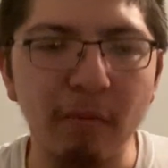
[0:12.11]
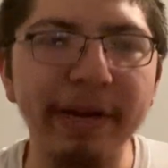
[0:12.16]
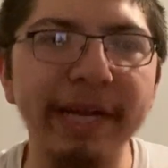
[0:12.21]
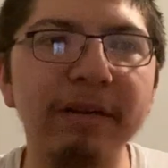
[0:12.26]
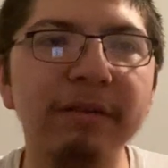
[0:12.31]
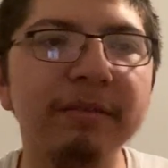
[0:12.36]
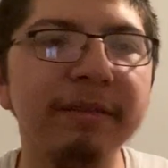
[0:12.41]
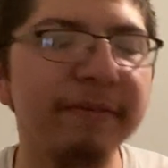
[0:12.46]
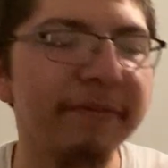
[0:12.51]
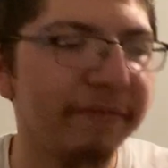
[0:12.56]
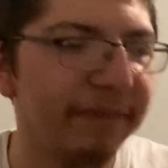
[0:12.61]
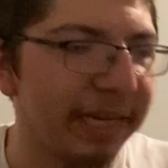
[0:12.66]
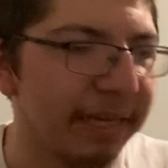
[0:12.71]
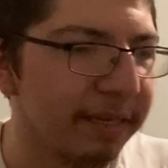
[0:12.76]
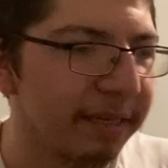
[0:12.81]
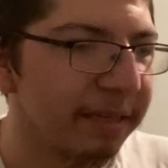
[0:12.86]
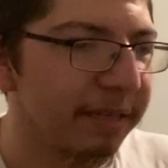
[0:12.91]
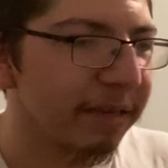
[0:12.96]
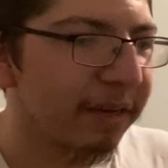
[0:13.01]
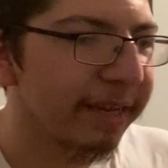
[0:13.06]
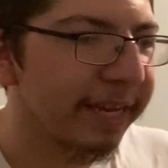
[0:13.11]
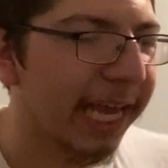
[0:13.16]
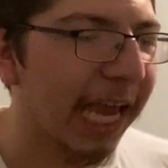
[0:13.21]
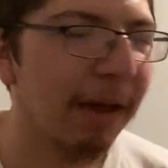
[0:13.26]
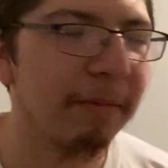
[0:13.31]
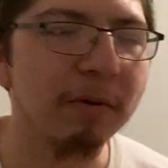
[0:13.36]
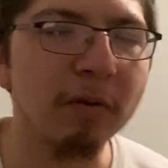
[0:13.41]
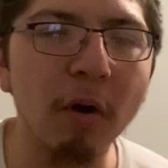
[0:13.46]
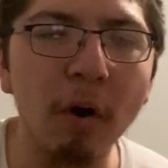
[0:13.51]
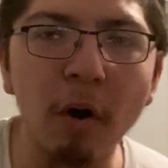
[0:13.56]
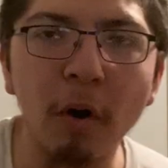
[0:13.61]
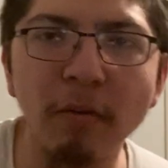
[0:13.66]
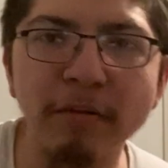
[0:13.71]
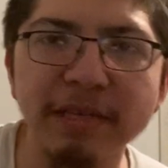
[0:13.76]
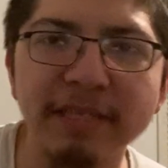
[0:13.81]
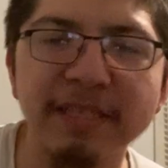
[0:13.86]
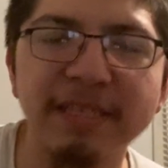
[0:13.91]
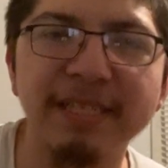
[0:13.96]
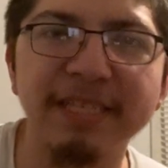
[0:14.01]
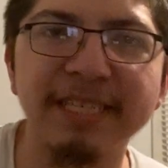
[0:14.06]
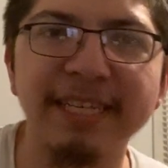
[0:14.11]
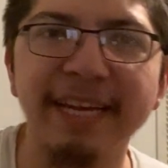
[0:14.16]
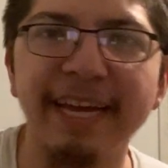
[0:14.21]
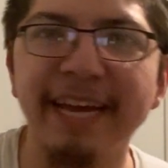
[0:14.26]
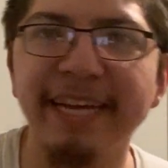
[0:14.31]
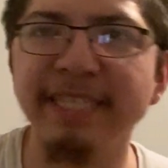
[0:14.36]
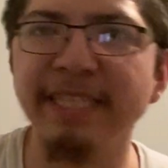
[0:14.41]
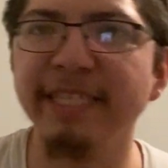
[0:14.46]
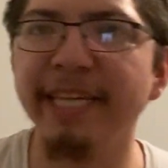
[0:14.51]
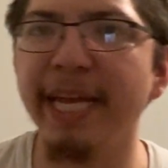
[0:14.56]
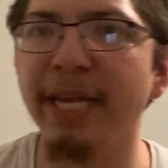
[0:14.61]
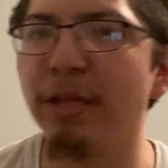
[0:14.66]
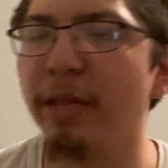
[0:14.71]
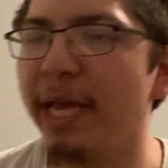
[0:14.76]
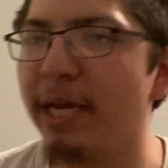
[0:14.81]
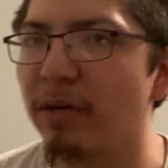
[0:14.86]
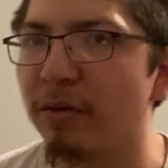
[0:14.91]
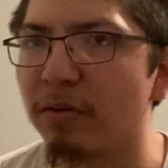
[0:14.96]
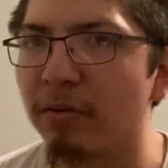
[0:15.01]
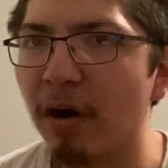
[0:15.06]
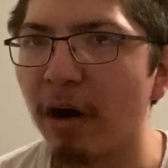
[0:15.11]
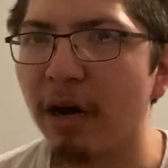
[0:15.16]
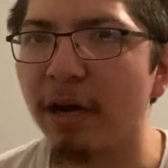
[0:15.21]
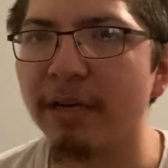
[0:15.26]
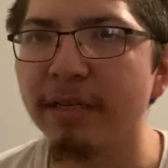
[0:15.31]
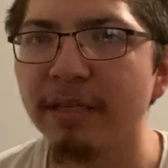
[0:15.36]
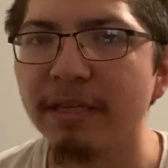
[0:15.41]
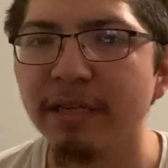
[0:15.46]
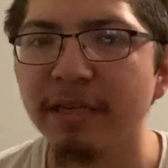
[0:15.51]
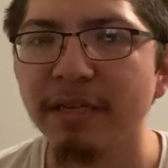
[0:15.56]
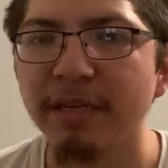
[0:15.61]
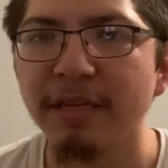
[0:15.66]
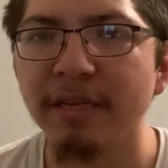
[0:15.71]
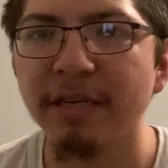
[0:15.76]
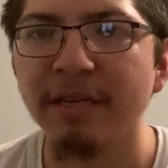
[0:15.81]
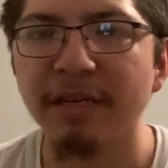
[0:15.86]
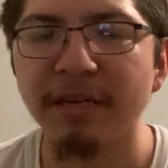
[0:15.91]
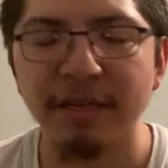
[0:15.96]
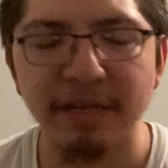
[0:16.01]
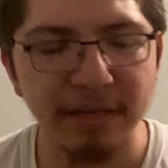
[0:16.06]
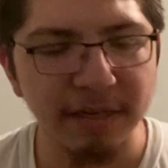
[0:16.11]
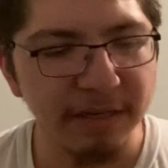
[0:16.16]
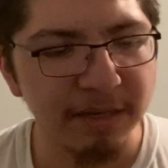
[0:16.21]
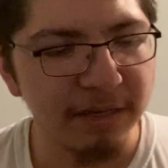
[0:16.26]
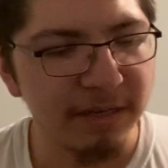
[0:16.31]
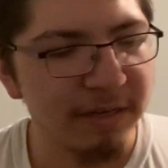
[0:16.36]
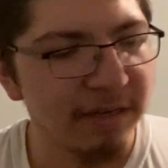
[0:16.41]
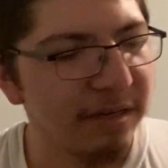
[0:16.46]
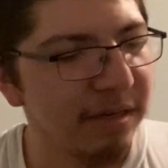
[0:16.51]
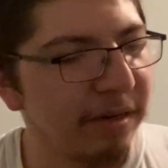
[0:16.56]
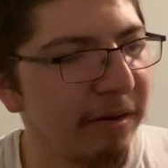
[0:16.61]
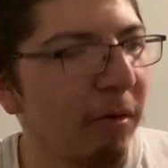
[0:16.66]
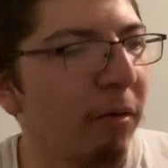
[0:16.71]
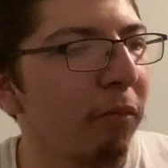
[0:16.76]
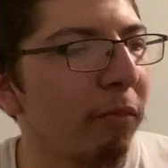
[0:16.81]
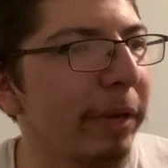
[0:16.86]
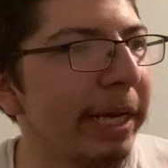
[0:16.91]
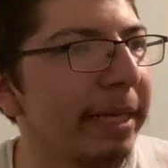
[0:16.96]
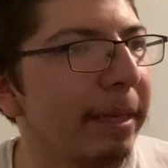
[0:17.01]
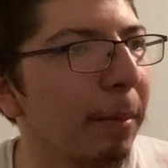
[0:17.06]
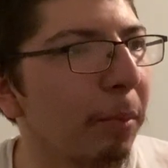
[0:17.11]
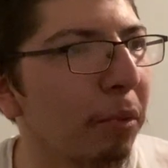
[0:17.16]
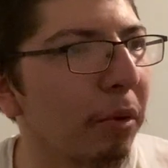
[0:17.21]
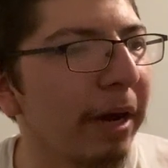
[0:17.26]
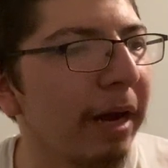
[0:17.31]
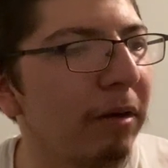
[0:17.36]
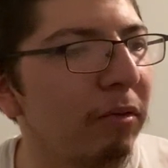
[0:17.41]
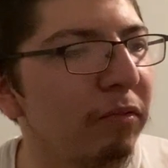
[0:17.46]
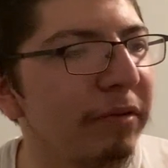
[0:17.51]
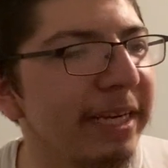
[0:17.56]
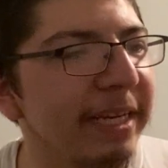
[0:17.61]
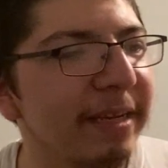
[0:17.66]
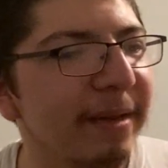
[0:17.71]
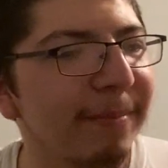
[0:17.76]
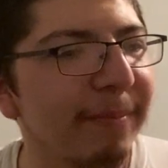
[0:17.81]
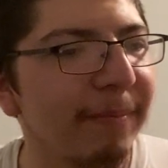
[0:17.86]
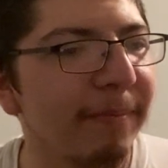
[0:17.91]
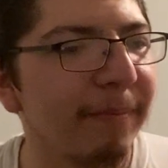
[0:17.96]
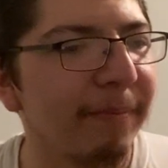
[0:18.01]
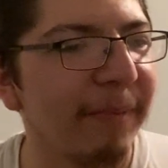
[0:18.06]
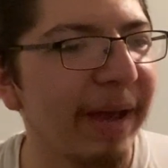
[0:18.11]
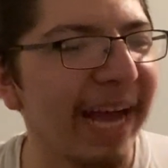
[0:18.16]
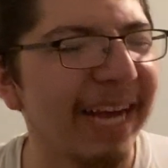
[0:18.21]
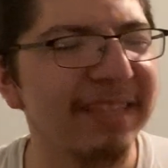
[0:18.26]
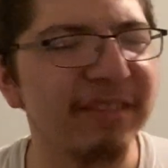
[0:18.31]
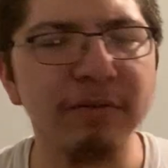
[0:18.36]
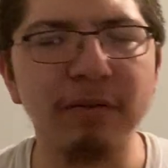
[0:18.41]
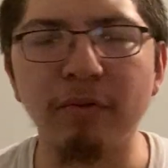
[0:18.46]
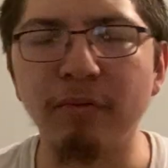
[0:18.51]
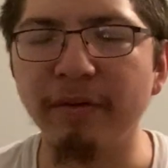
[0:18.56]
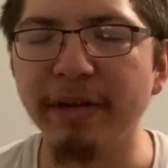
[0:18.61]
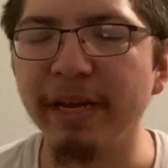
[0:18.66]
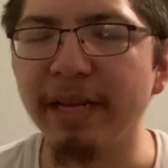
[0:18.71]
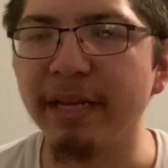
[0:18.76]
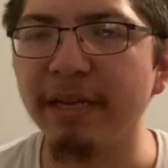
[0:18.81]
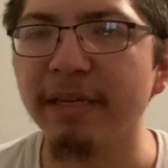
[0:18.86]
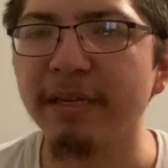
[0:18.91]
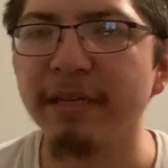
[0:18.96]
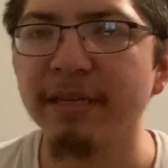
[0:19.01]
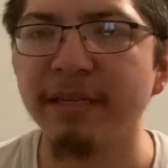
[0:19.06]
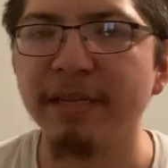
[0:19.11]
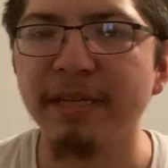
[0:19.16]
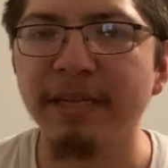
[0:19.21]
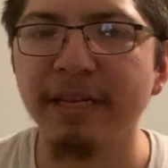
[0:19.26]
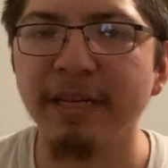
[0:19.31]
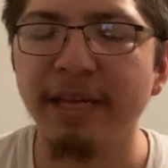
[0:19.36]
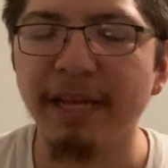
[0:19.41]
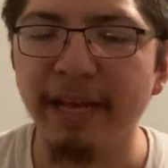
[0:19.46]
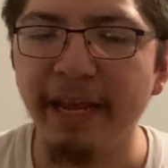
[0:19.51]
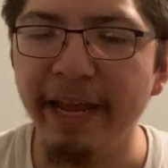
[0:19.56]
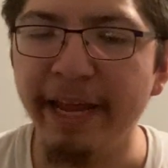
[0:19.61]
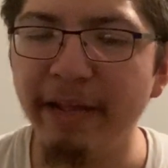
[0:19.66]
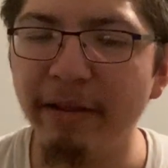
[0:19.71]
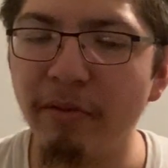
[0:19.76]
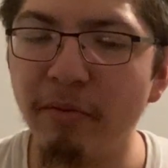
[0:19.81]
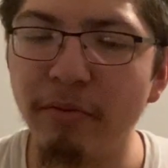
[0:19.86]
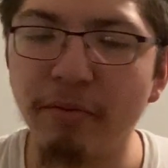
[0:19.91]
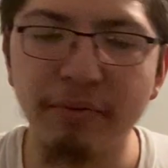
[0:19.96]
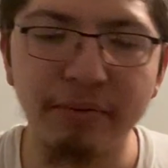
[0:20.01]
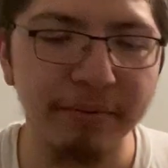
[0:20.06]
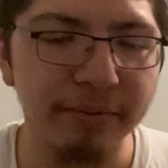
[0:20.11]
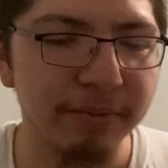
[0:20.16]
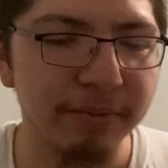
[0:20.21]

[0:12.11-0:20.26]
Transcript: Randall defeated Kevin Owens, and then later on, Randy brought Ric back to the ring, and